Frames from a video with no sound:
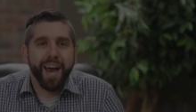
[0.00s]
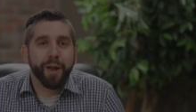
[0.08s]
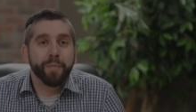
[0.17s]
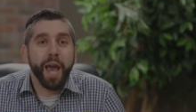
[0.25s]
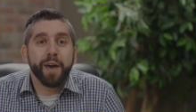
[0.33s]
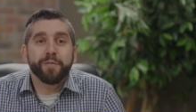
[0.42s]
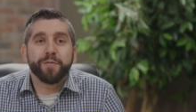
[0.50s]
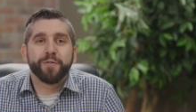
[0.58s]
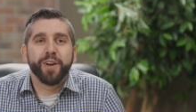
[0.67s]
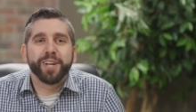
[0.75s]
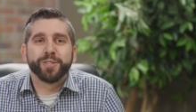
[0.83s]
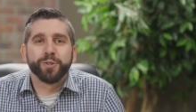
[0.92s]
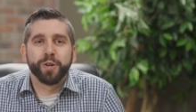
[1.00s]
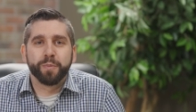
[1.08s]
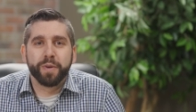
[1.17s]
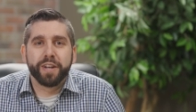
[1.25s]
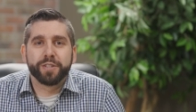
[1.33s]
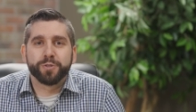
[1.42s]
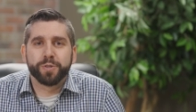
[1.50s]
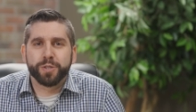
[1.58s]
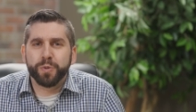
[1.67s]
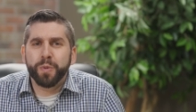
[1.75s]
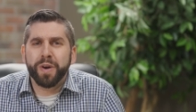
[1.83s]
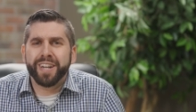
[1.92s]
On behalf of Frank Julian Ministries,
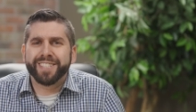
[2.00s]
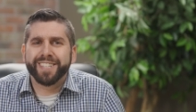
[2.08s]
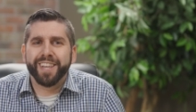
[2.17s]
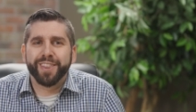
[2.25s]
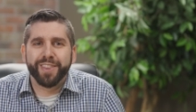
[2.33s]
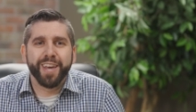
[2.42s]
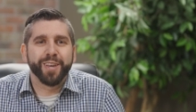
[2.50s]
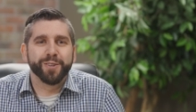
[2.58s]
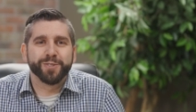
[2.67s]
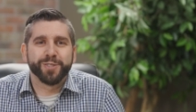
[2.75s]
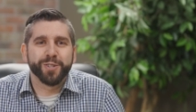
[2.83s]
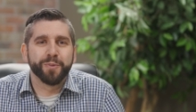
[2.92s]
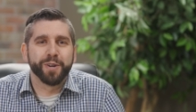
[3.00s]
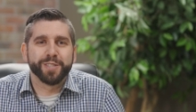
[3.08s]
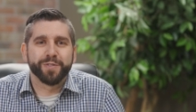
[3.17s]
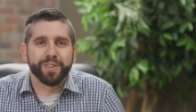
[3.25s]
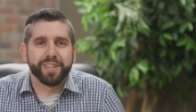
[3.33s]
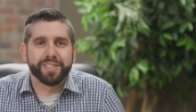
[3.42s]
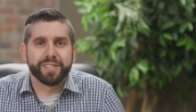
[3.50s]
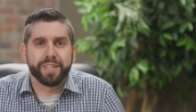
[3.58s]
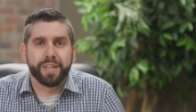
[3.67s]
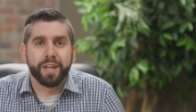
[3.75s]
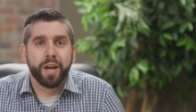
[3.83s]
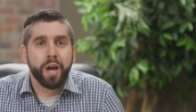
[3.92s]
we want to say thank you so much for
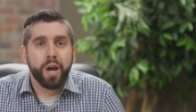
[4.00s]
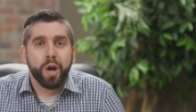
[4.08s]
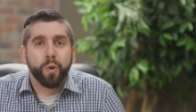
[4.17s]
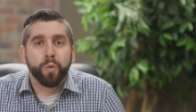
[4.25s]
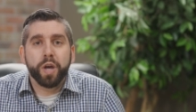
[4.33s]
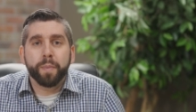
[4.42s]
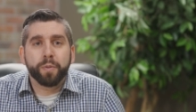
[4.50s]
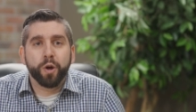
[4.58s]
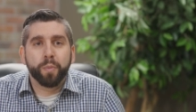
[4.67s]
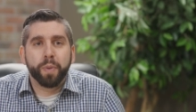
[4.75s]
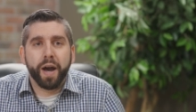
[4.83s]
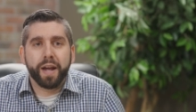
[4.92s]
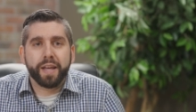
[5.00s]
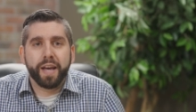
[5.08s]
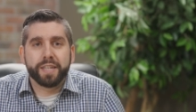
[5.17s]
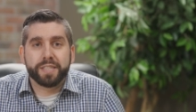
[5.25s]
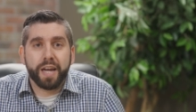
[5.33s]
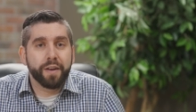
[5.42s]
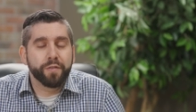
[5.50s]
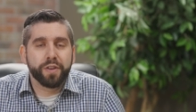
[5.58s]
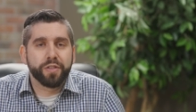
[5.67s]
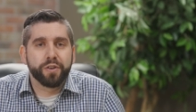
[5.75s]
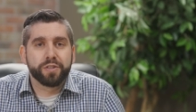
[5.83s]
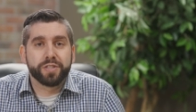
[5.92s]
listening. We upload podcasts every
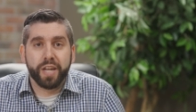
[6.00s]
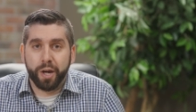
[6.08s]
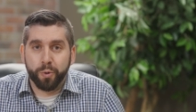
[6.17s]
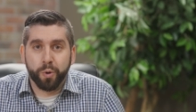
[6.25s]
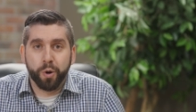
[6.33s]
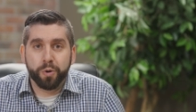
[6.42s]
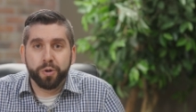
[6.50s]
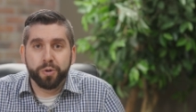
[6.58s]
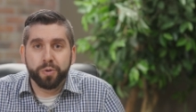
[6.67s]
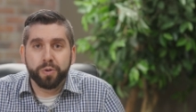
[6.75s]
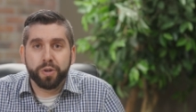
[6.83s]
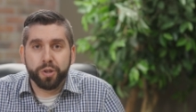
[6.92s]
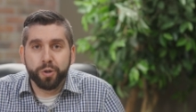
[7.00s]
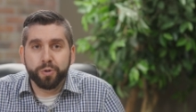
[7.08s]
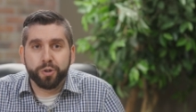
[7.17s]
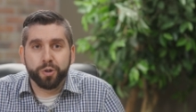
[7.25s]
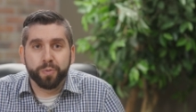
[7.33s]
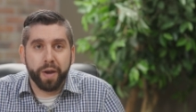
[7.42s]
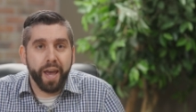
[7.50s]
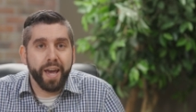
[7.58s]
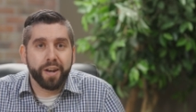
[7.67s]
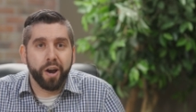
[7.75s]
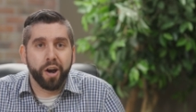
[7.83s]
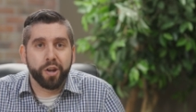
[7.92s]
Thursday on Roku, YouTube,
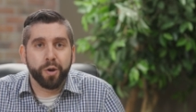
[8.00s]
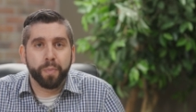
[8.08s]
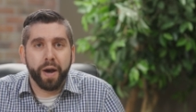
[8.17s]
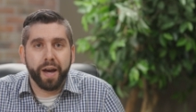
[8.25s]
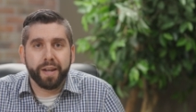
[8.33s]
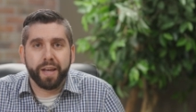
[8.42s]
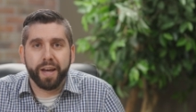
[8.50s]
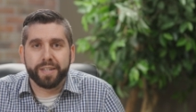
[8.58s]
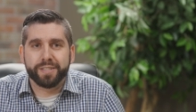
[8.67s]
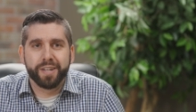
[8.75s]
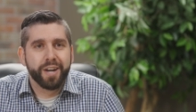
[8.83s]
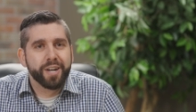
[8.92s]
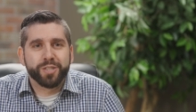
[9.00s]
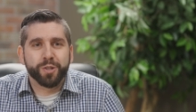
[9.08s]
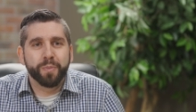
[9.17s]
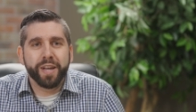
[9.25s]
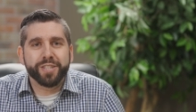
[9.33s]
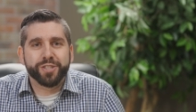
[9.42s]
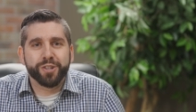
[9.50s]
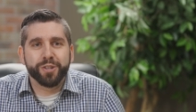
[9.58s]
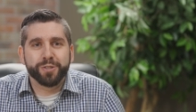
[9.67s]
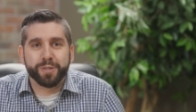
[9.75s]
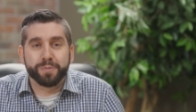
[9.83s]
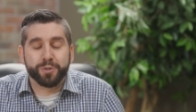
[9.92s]
and audio podcasts, so make sure
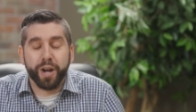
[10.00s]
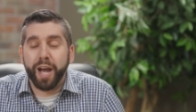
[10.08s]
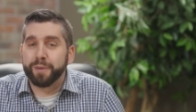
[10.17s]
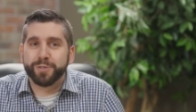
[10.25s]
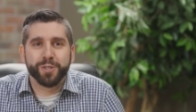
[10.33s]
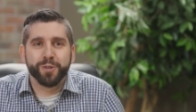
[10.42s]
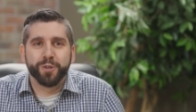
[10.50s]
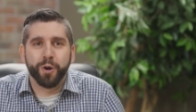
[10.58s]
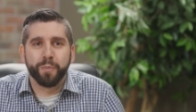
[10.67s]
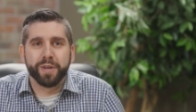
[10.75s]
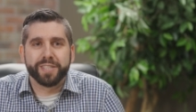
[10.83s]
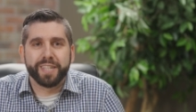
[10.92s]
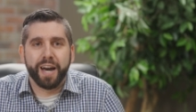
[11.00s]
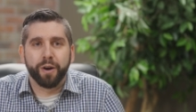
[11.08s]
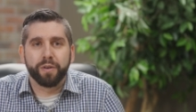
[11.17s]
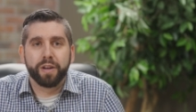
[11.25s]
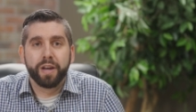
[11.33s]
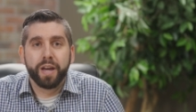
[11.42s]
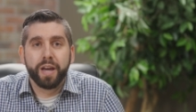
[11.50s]
you subscribe so you don't miss out.